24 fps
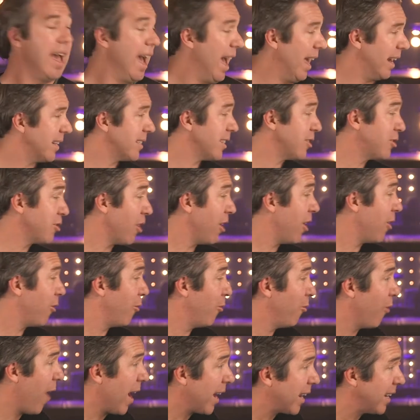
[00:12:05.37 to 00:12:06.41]
And as I started
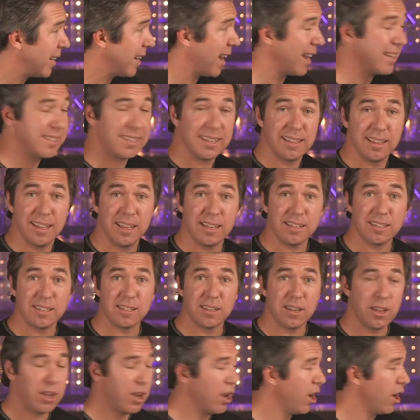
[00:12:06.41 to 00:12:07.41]
recognizing this,